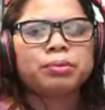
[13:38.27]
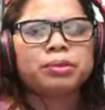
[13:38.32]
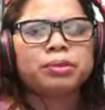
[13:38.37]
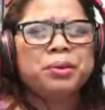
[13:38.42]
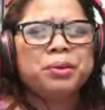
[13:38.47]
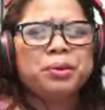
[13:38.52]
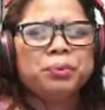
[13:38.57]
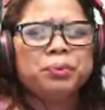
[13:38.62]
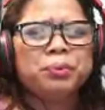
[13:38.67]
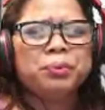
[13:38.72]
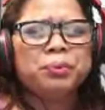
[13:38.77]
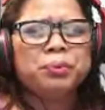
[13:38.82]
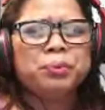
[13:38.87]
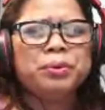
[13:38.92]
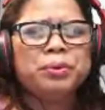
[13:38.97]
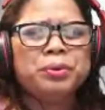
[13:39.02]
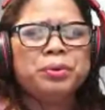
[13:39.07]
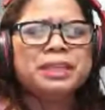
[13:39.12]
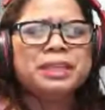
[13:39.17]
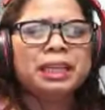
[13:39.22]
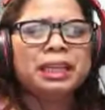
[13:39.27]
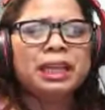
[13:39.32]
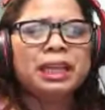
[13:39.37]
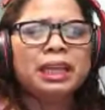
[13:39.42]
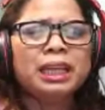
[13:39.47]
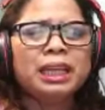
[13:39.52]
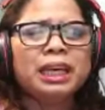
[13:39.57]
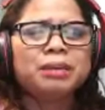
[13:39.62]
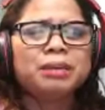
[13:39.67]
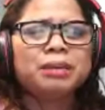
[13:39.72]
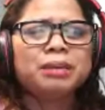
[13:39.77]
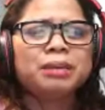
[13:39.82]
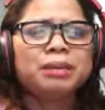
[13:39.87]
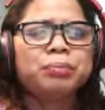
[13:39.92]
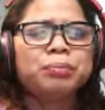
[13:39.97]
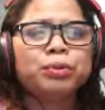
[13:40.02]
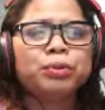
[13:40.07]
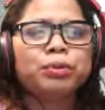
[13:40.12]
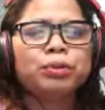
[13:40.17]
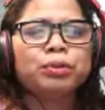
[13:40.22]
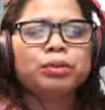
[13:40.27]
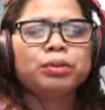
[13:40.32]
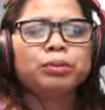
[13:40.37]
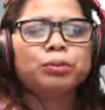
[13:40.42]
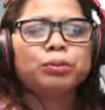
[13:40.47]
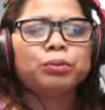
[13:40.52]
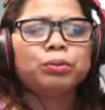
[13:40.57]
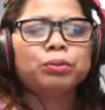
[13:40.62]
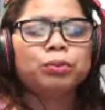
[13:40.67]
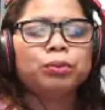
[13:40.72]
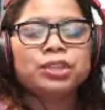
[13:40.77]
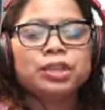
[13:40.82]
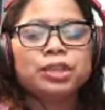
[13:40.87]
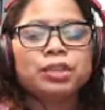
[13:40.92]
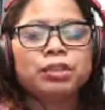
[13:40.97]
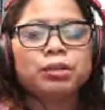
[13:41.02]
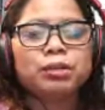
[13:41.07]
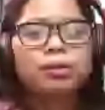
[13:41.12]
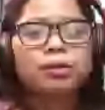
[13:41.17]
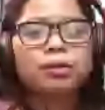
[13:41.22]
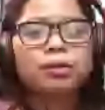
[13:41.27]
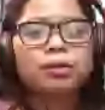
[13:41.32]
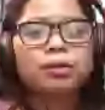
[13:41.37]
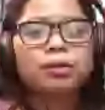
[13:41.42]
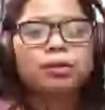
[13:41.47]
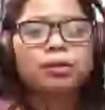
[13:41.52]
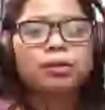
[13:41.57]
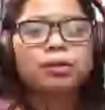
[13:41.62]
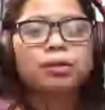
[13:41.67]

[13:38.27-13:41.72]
we've seen a lot like people washing their pillow